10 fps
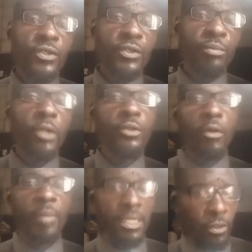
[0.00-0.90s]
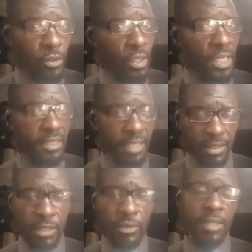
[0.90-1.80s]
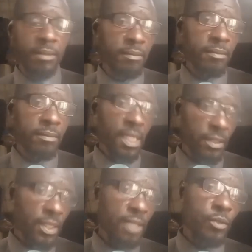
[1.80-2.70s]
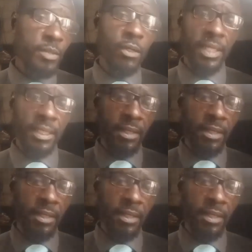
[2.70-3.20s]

was brought up by Dr. Nnamdi Azikiwe. I stand to be